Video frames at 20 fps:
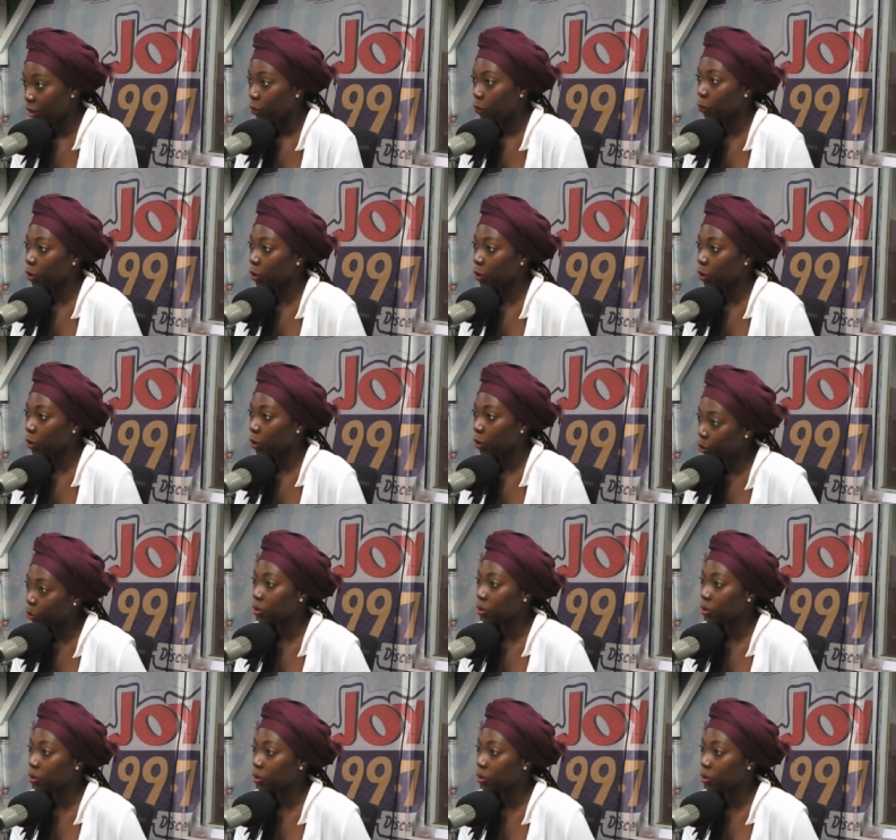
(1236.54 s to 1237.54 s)
which
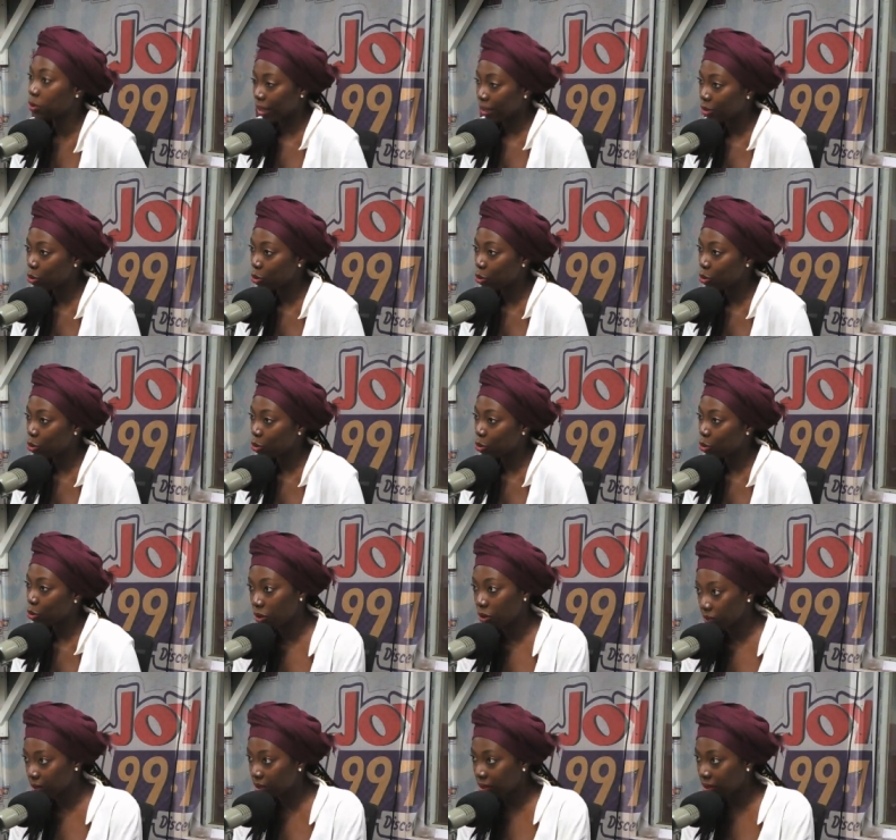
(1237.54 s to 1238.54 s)
goes back to
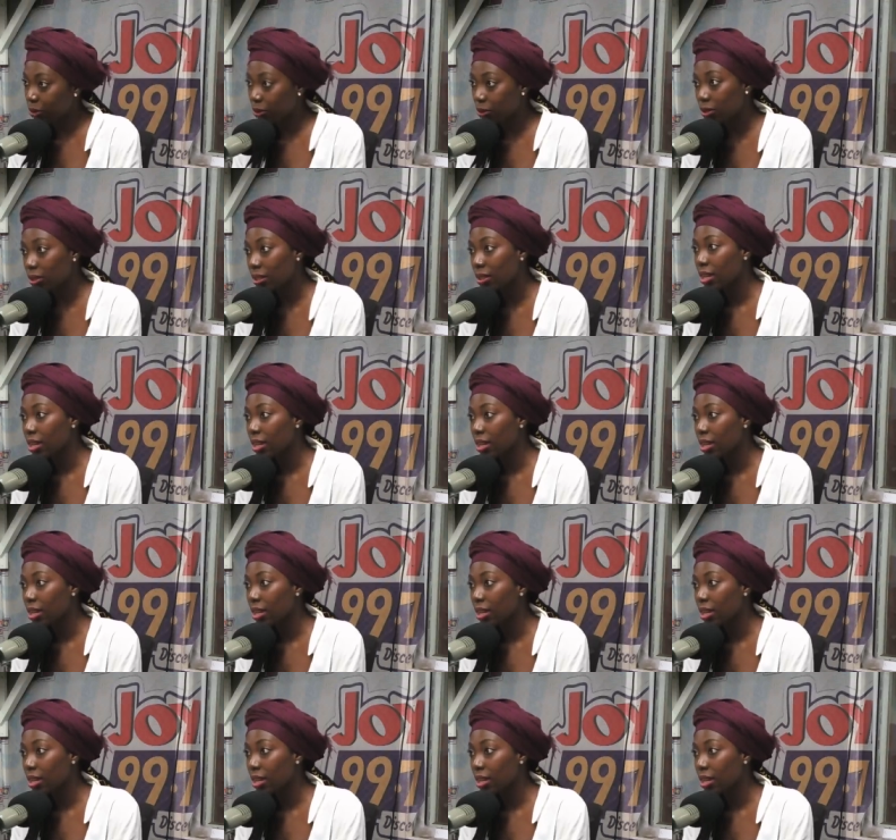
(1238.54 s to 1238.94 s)
soft skills.